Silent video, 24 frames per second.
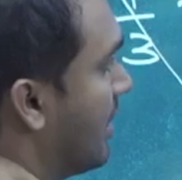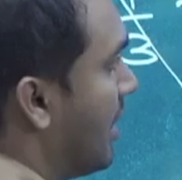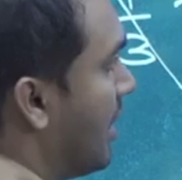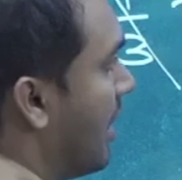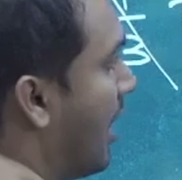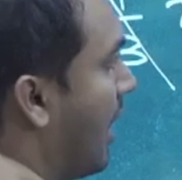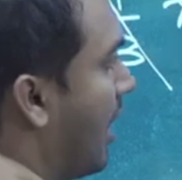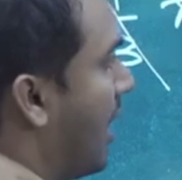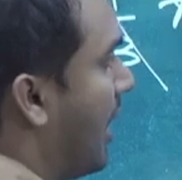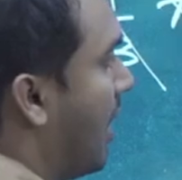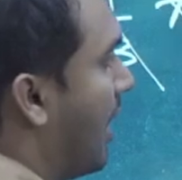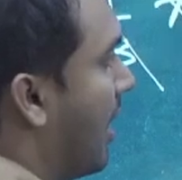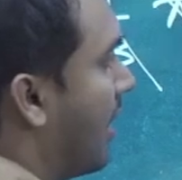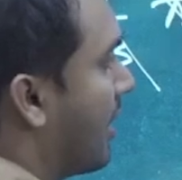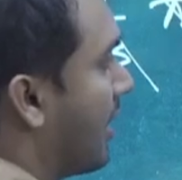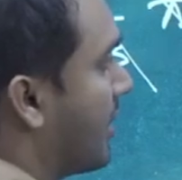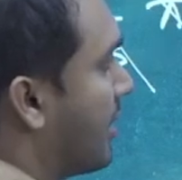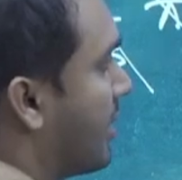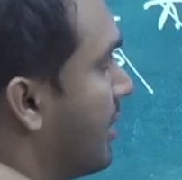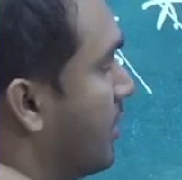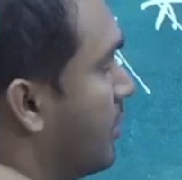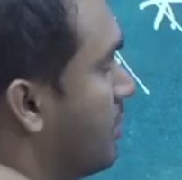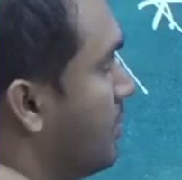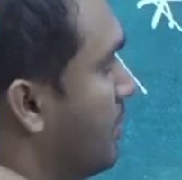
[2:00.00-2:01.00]
r
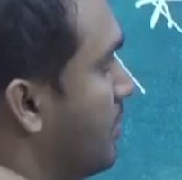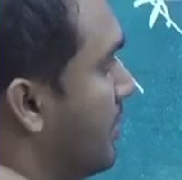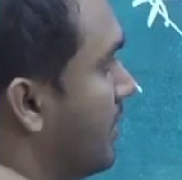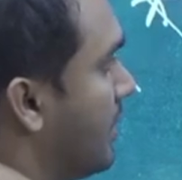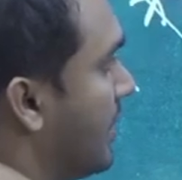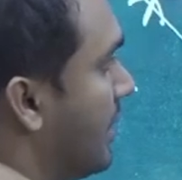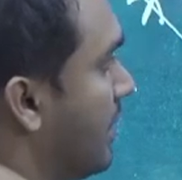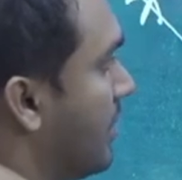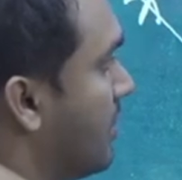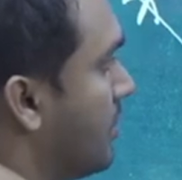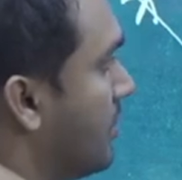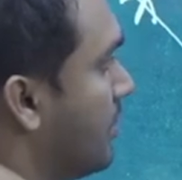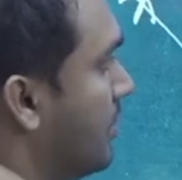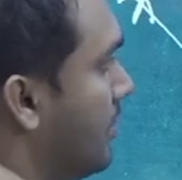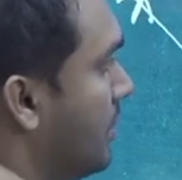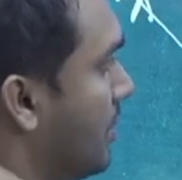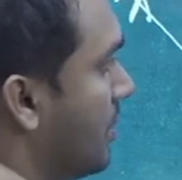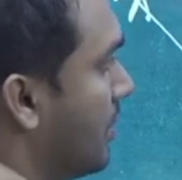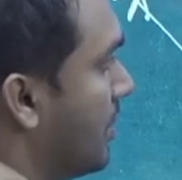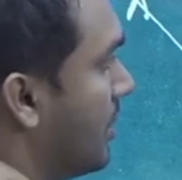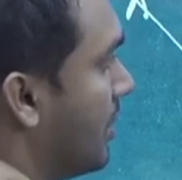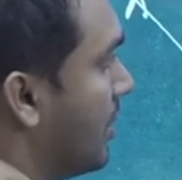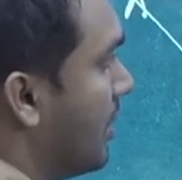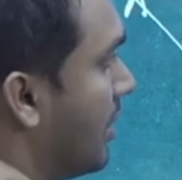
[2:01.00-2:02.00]
cube into
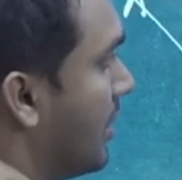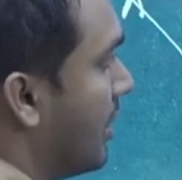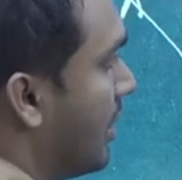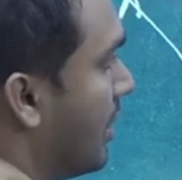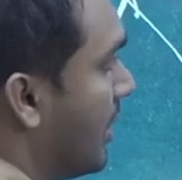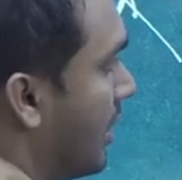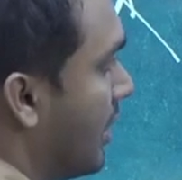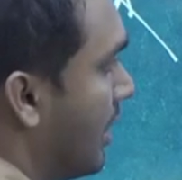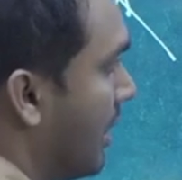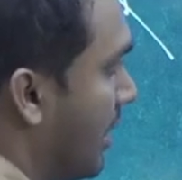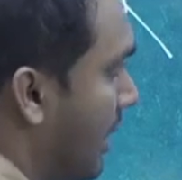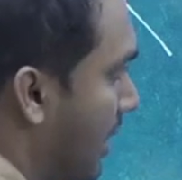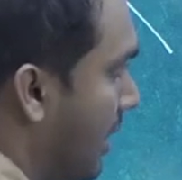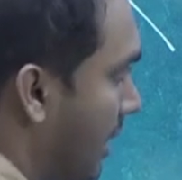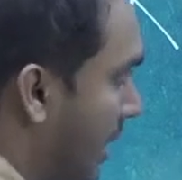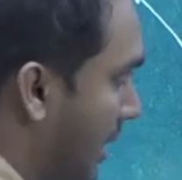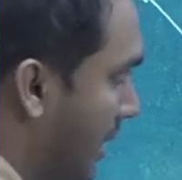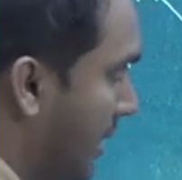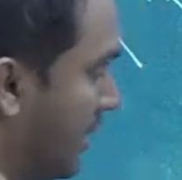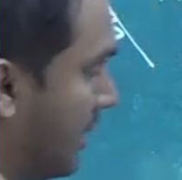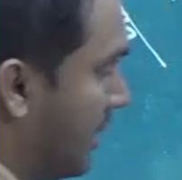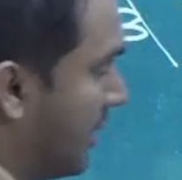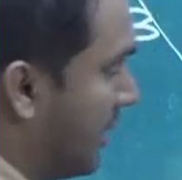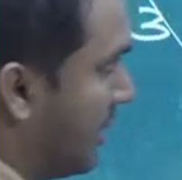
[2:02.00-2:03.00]
8.
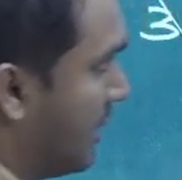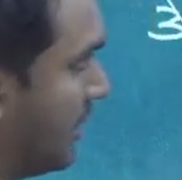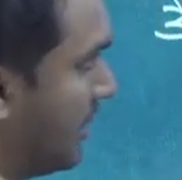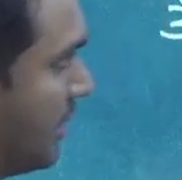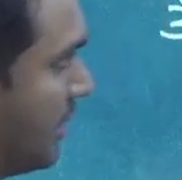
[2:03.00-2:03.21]
Now we